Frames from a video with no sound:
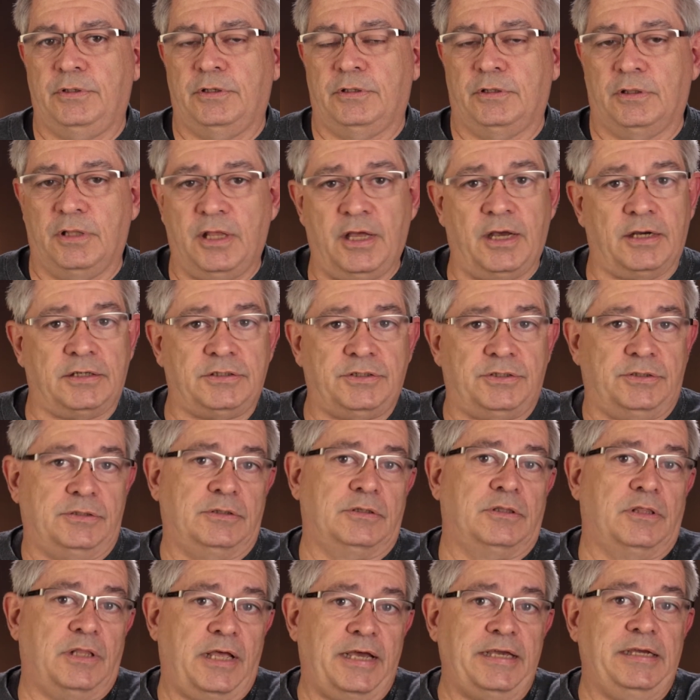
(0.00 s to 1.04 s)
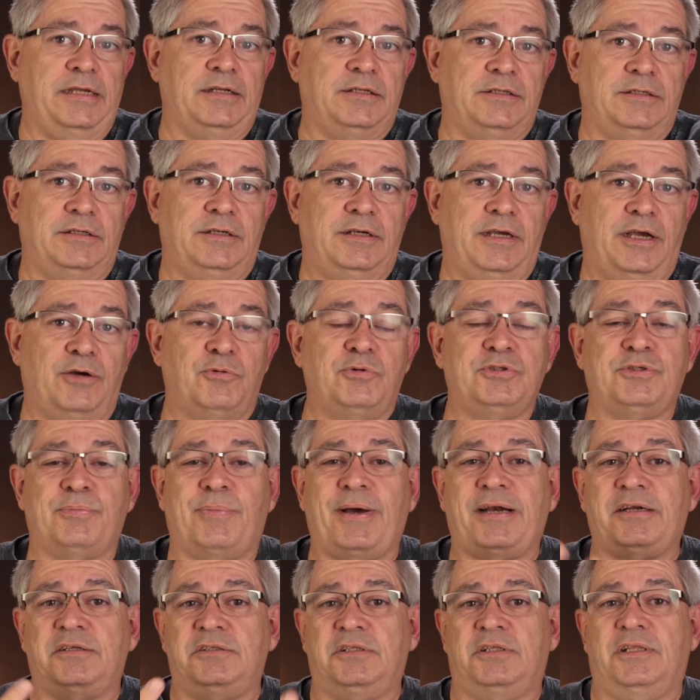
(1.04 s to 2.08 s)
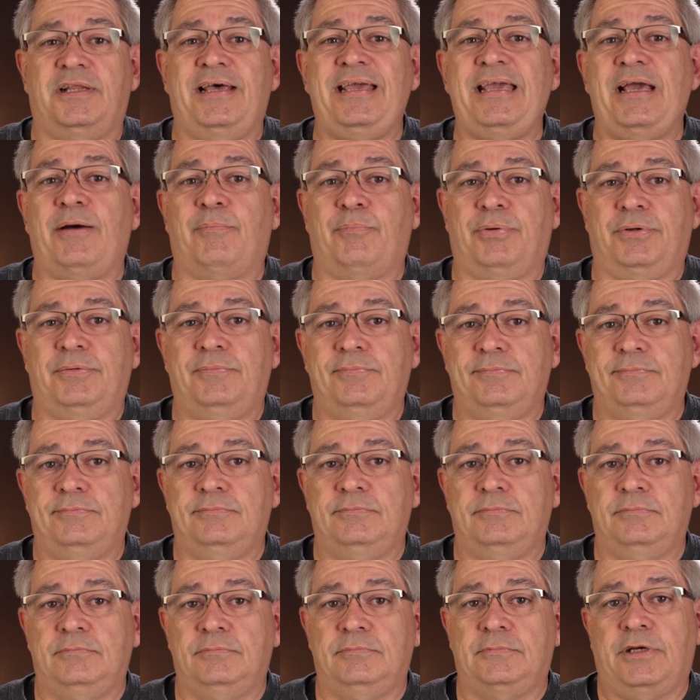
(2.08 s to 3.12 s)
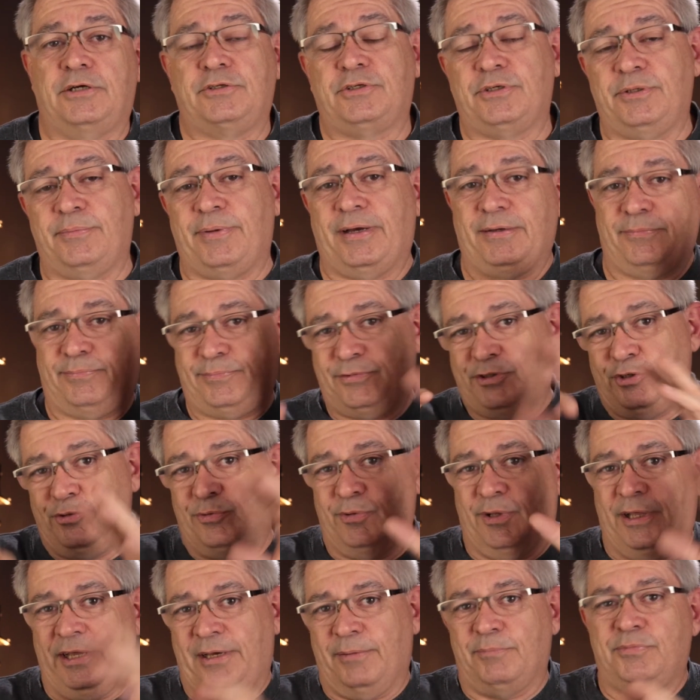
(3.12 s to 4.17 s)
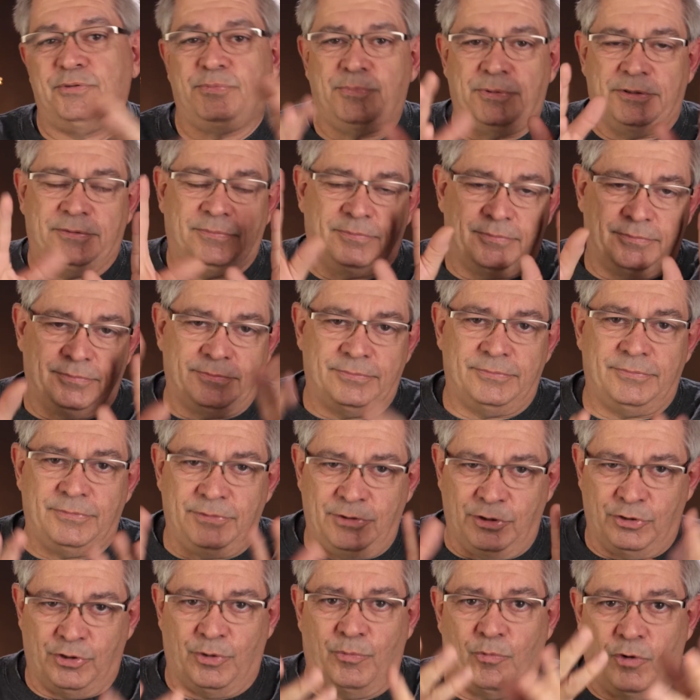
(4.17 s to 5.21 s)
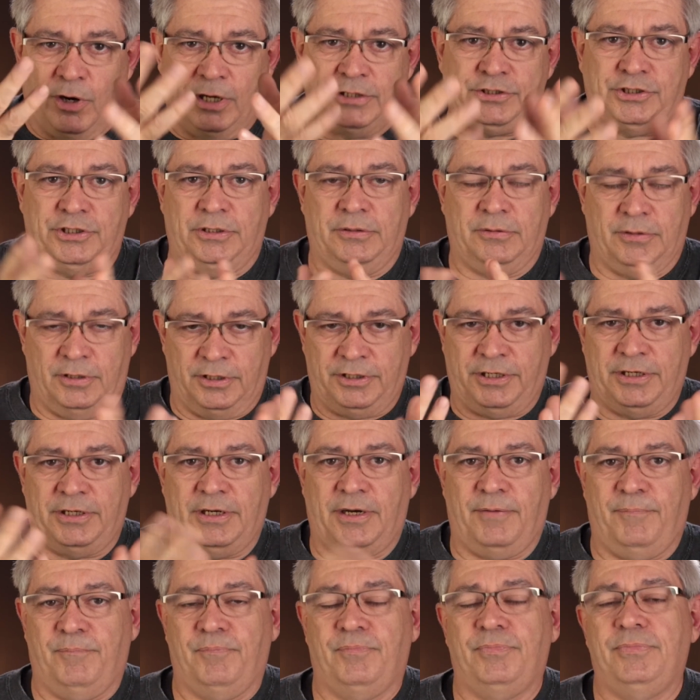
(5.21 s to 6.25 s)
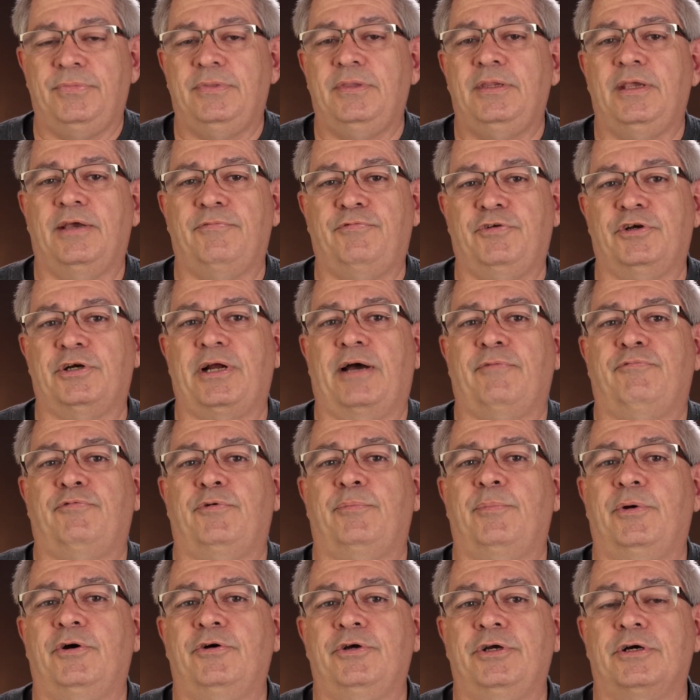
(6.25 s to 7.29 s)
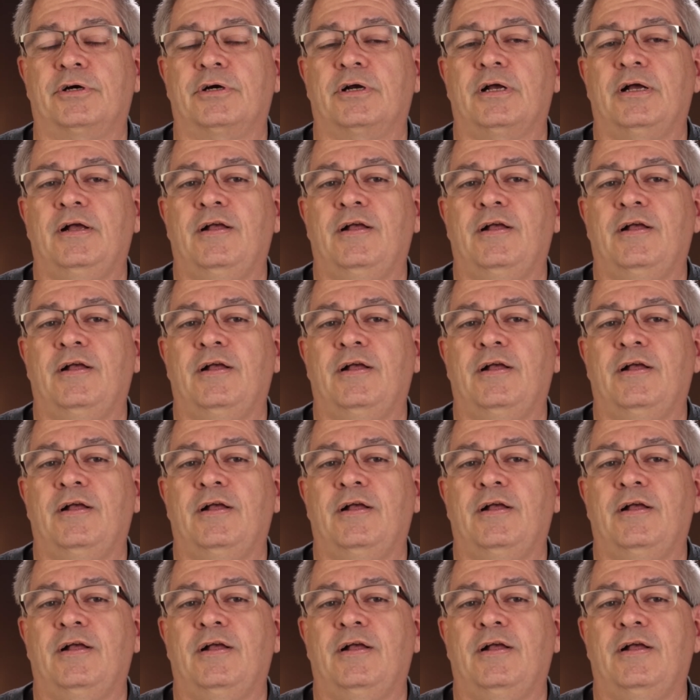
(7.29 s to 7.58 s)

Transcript: Lux, light. It was about a lamp. Actually about 2 lamps, but you can watch it. Look it up if you're not familiar.